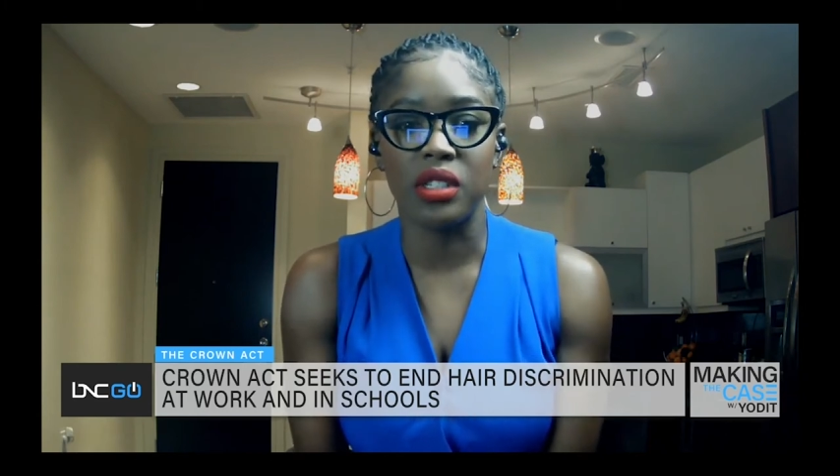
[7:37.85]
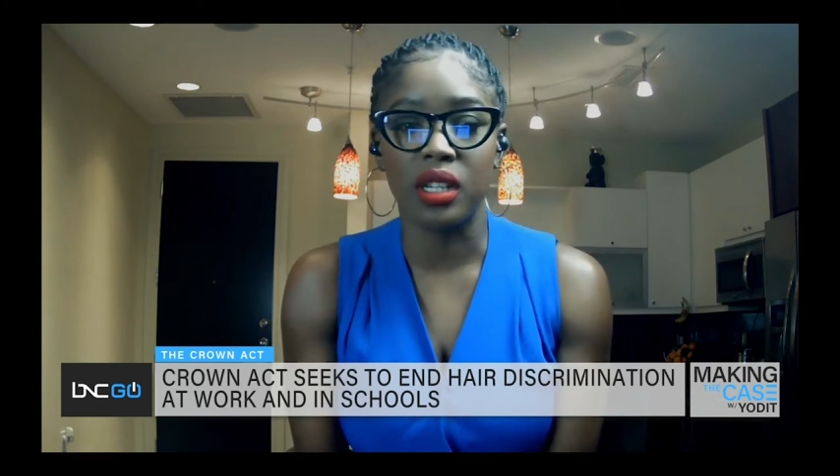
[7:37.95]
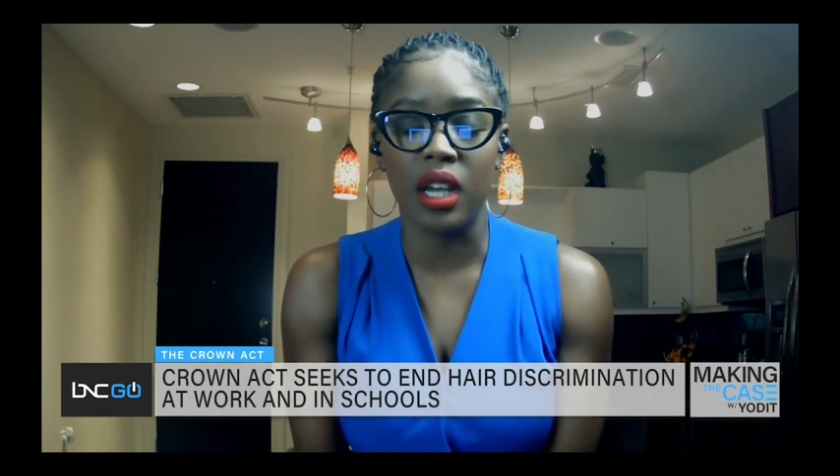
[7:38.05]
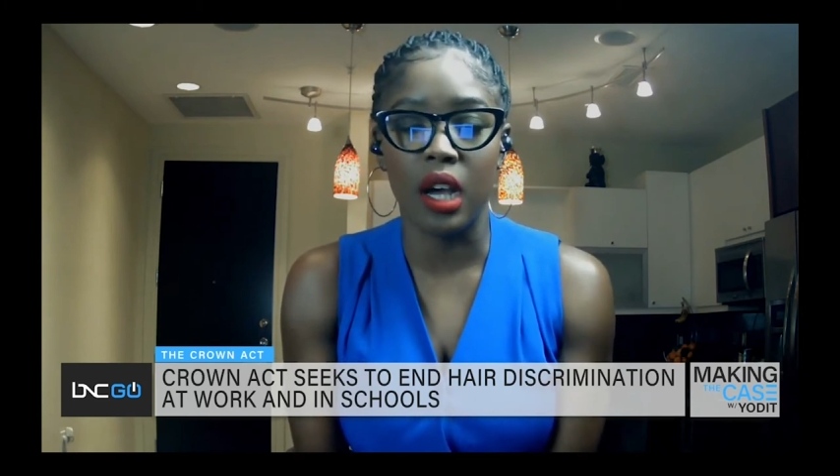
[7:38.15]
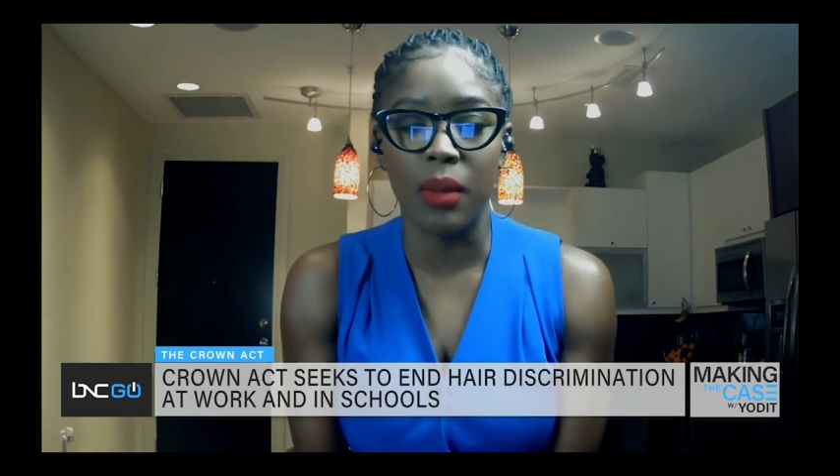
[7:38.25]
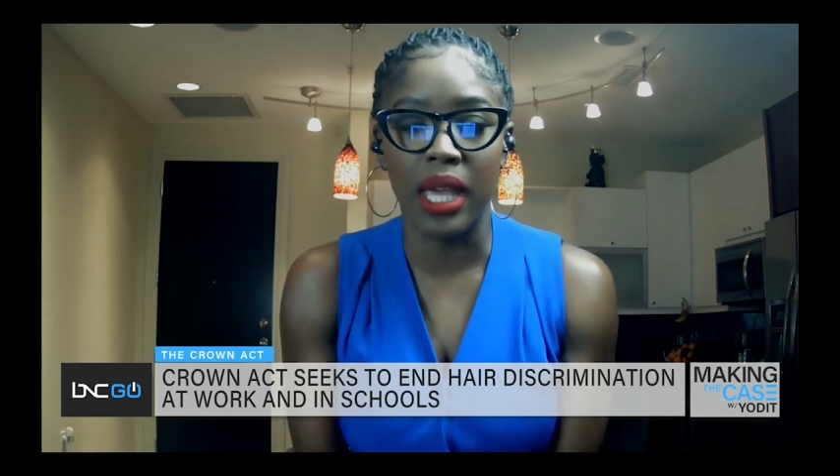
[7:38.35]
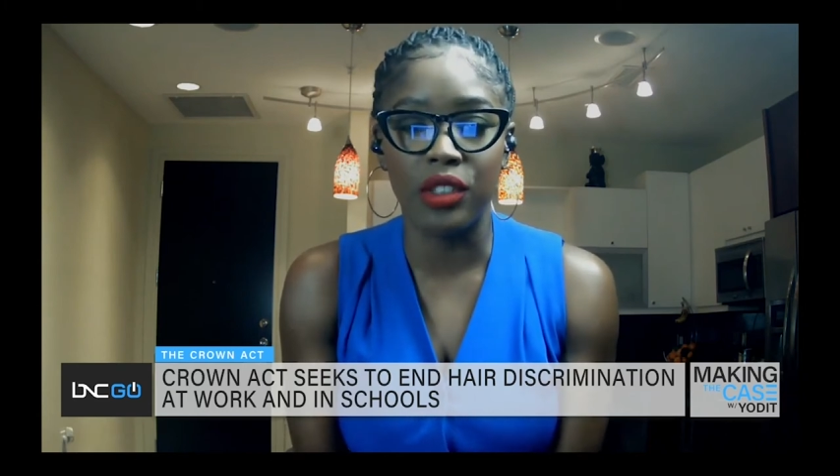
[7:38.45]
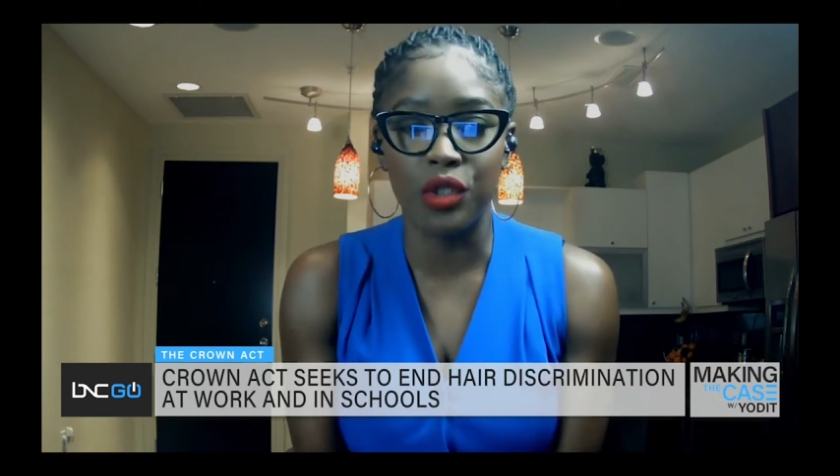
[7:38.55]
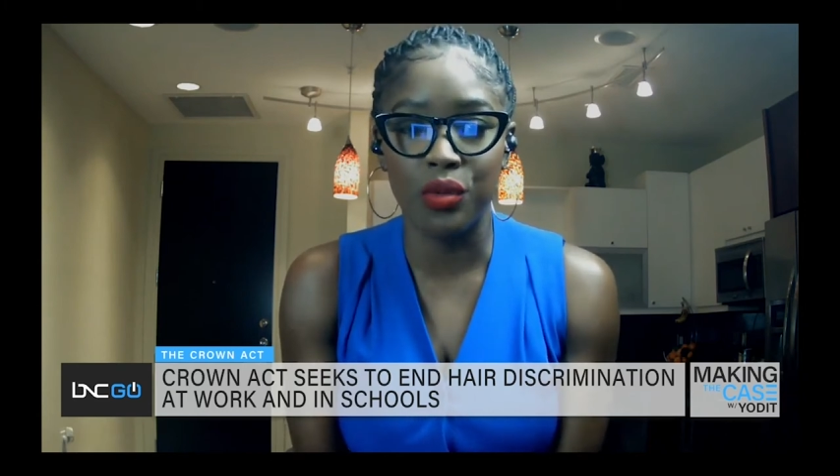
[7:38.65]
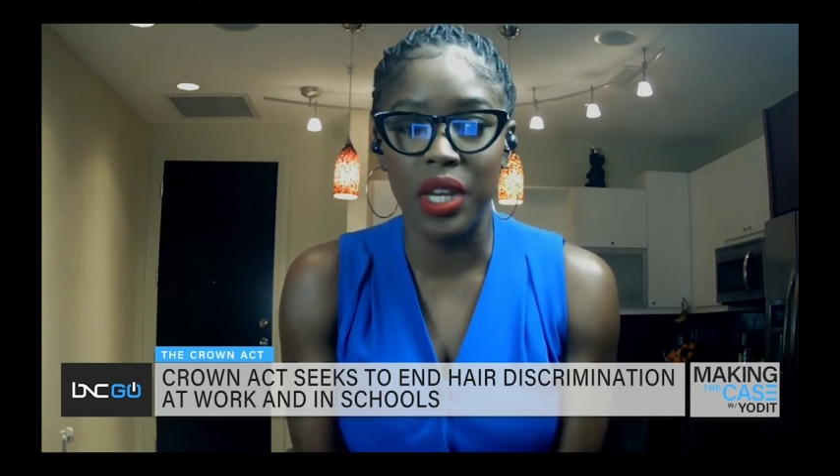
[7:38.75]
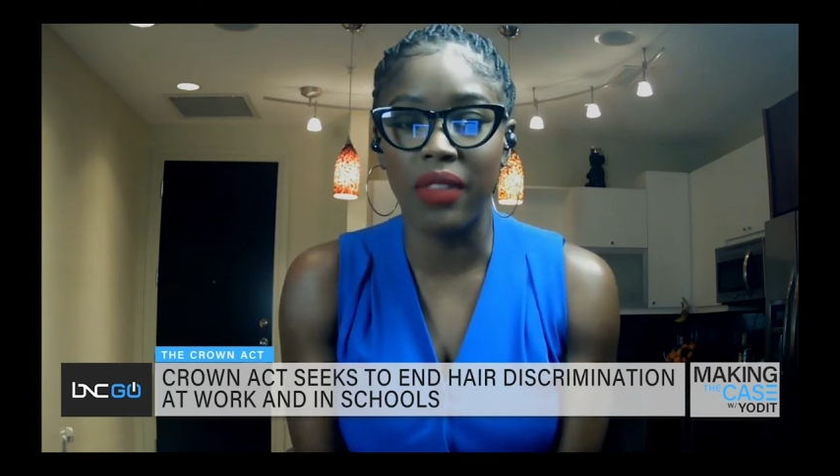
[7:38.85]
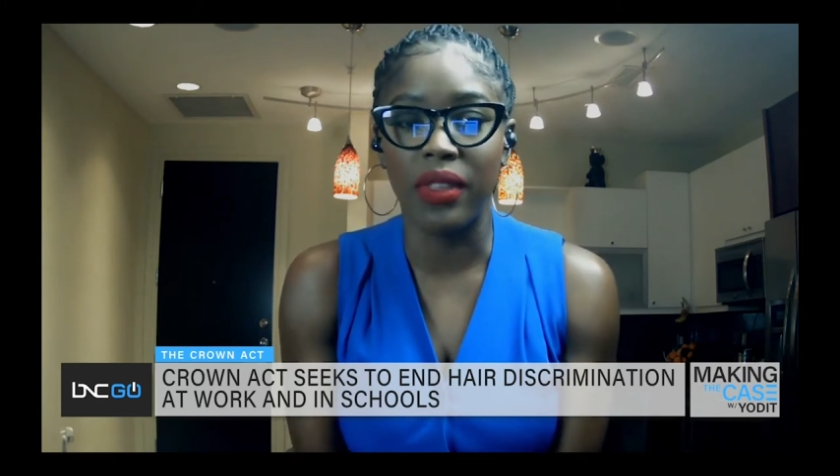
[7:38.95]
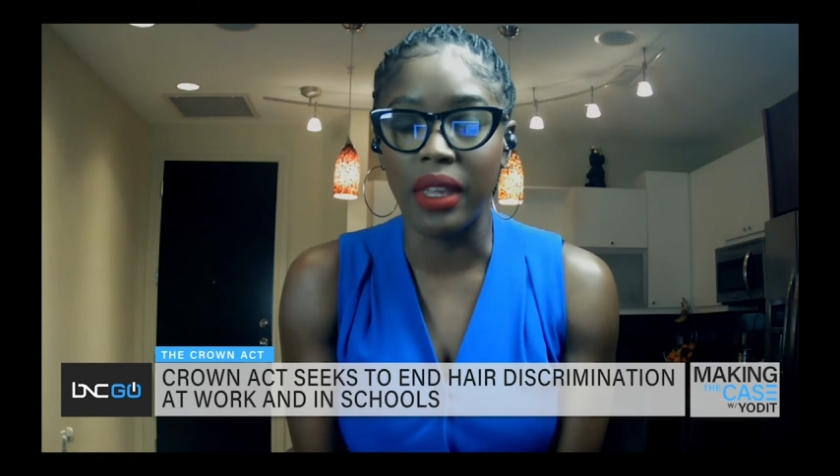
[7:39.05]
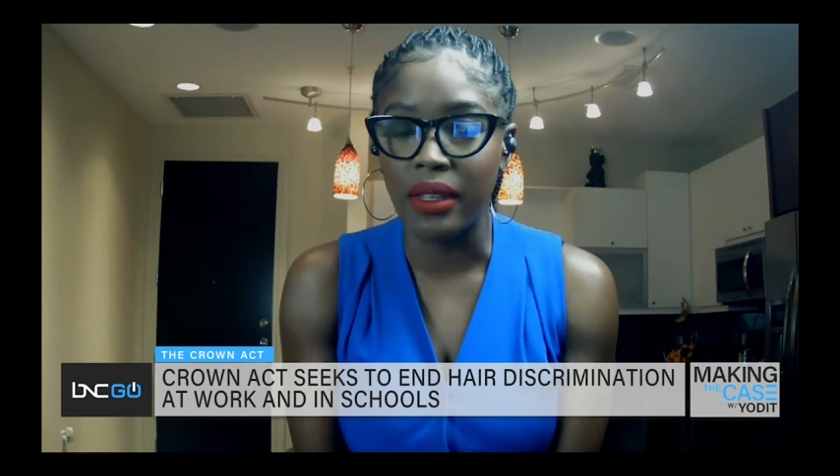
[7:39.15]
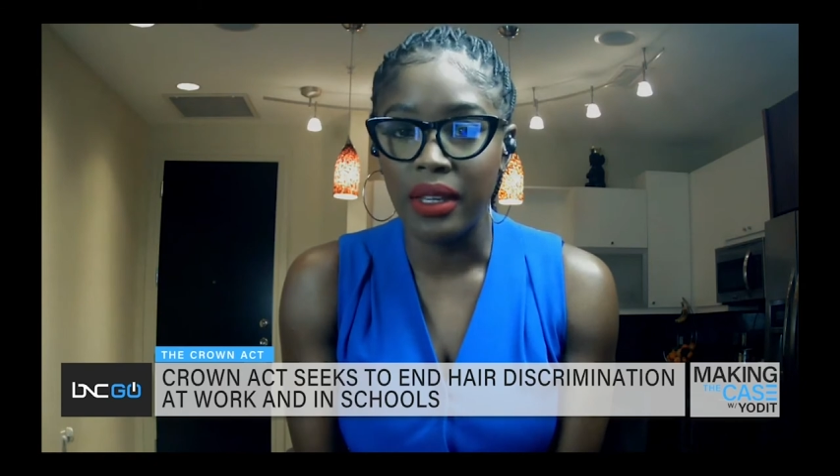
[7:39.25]
to come and do
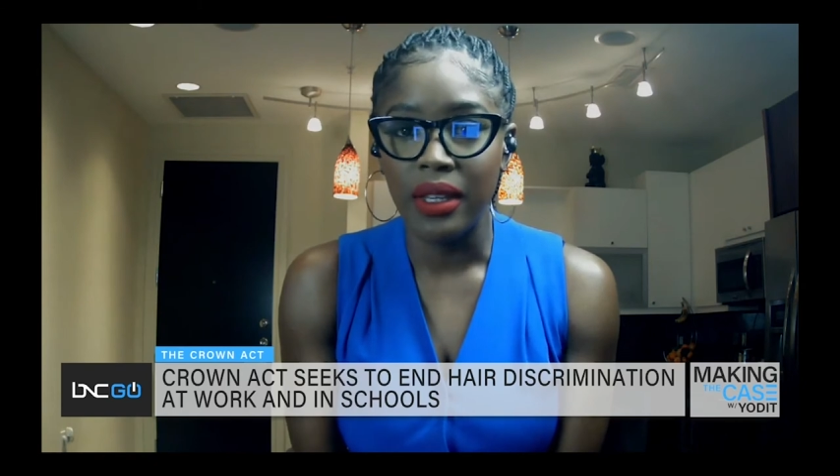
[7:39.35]
nothing.